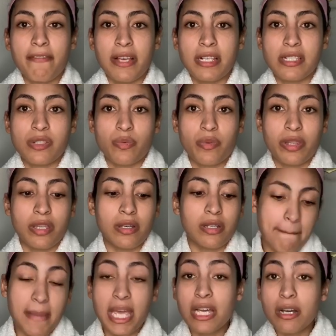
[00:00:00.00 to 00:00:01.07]
face with a
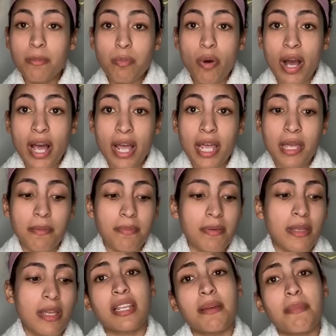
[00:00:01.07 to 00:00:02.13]
makeup wipe
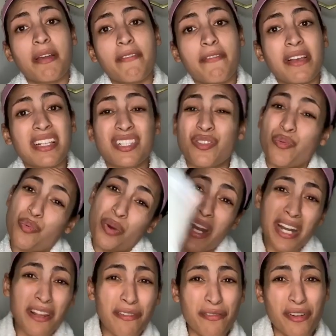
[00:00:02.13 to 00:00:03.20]
and get my face
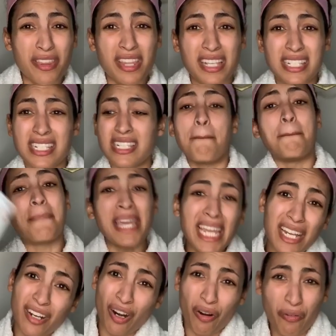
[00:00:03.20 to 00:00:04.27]
ready for this
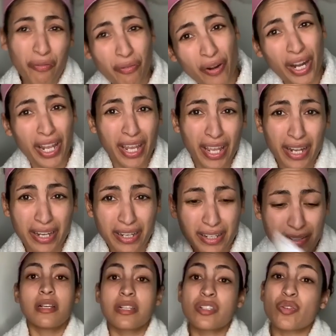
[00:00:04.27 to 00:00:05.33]
beat, girlfriend.
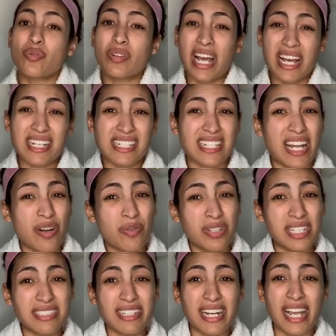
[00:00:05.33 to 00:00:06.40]
So guys, not
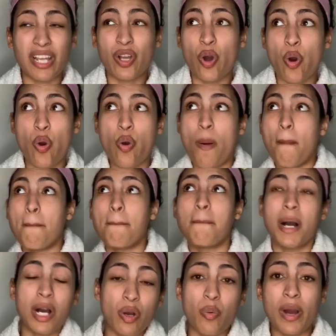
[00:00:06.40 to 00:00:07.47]
only did I go
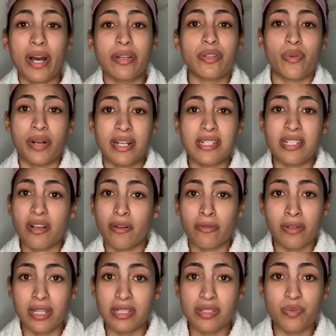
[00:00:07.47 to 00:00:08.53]
buck wild crazy
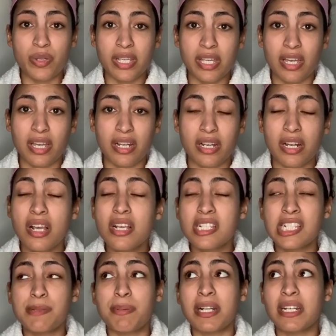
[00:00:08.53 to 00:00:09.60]
over this weekend,
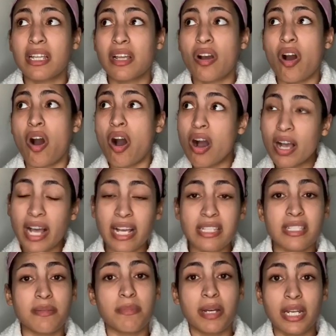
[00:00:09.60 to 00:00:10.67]
spending all
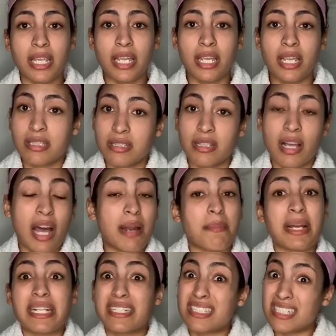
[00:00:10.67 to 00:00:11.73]
kinds of money on
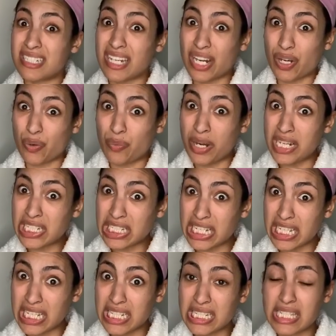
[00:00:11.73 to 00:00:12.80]
my
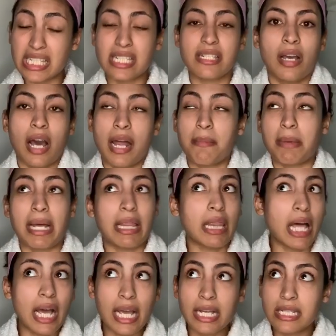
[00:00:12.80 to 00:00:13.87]
decorations, on my
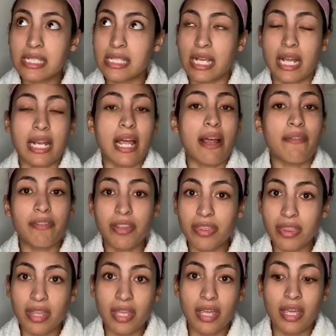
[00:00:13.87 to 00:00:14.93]
lights, on
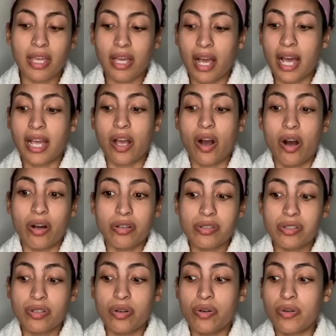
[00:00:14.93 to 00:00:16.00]
everything, I
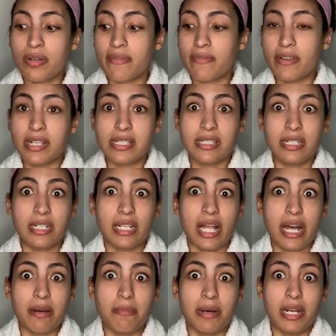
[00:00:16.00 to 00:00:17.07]
also invested a
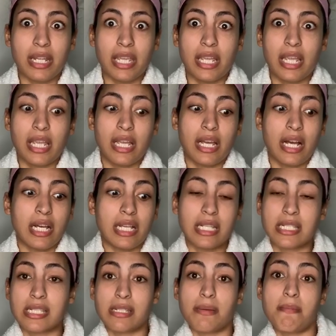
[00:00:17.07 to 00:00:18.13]
lot of money
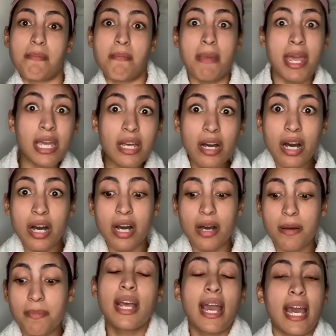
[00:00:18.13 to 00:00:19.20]
in some
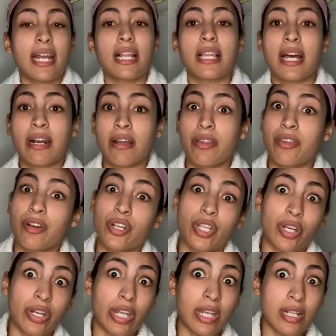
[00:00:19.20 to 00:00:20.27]
makeup and a lot of other
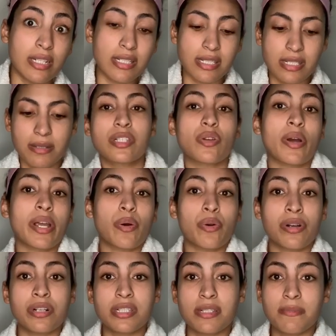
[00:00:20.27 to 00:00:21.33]
goodies. So I
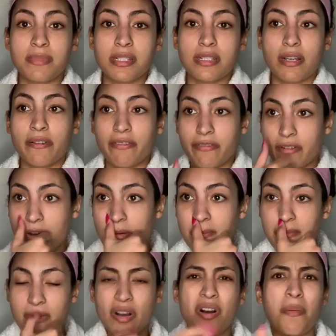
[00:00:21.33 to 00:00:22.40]
ordered some stuff
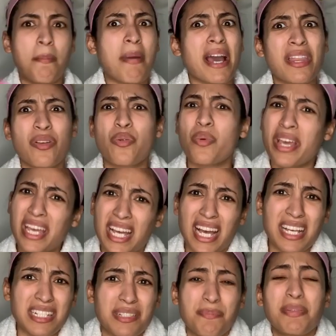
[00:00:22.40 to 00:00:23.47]
from, by the way
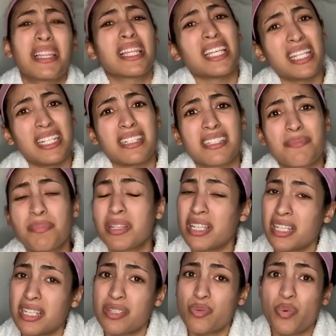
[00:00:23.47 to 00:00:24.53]
guys, please,
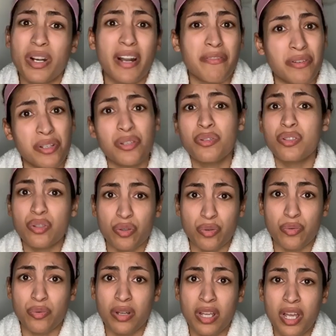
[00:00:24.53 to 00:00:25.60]
please, whatever you
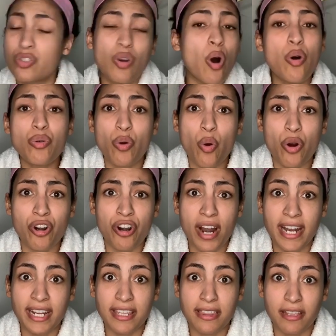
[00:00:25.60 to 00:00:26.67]
do, don't order
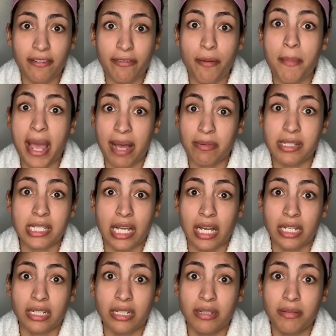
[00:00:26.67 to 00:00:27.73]
anything from
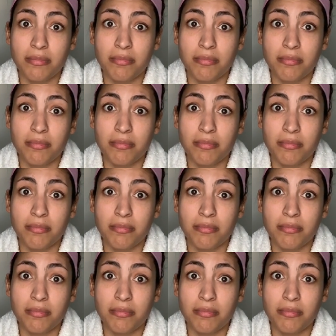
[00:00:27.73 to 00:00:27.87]
Amazon.